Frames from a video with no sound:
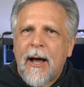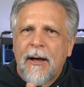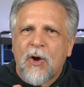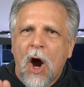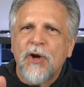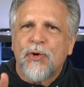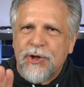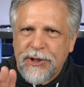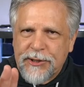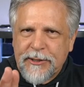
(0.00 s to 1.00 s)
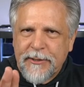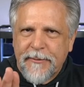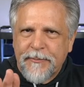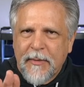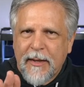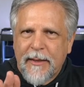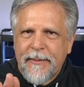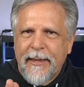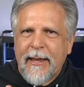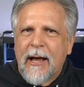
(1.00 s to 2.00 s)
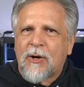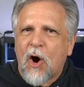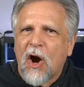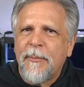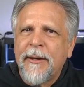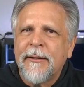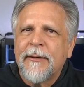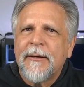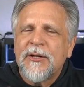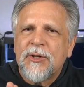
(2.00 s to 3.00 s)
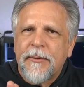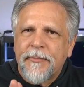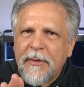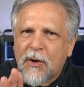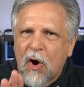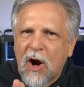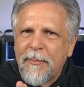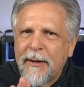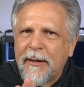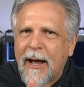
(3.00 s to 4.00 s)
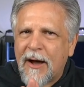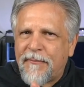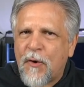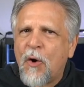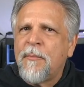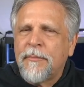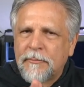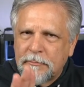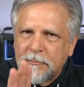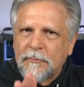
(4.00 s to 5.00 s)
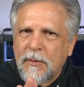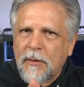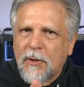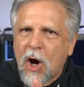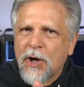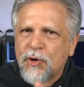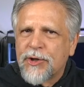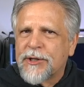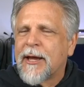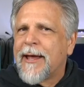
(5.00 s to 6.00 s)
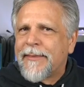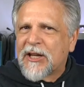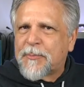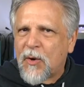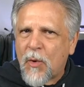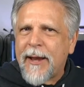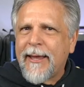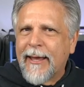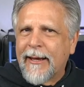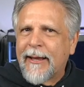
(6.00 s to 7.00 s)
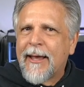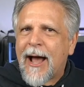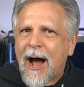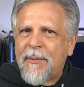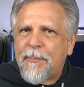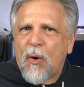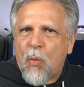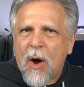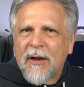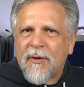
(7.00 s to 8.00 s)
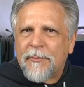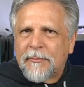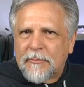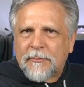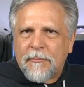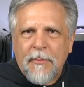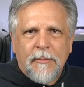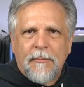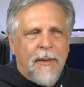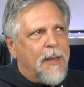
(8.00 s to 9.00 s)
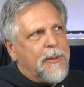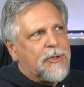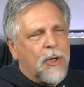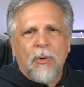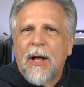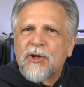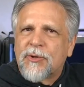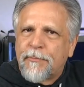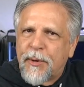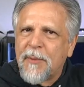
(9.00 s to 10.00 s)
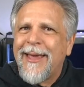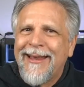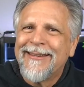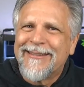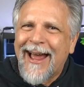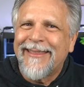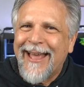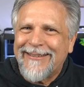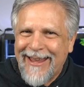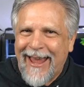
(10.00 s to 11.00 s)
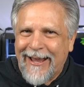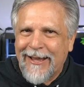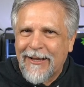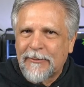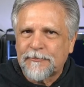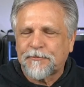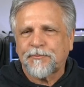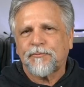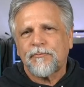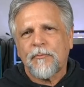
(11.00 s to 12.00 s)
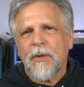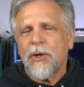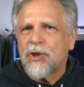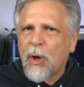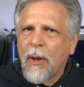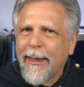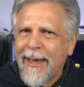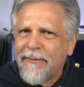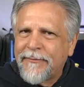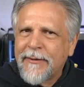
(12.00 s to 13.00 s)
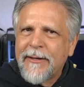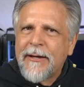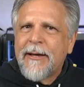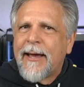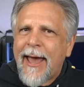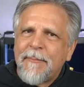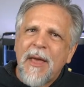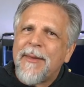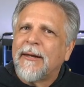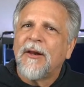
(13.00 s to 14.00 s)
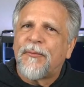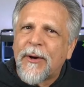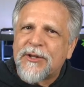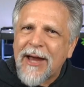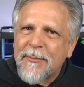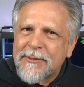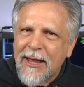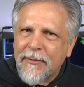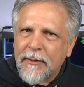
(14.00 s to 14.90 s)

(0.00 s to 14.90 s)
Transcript: cartridges, the uh, carbon, the carbon uh, foam cartridges that's been running in it. I'm going to put one of them, maybe two. I'll just put them inside that tank. So I'll have and maybe a little Zyme 7.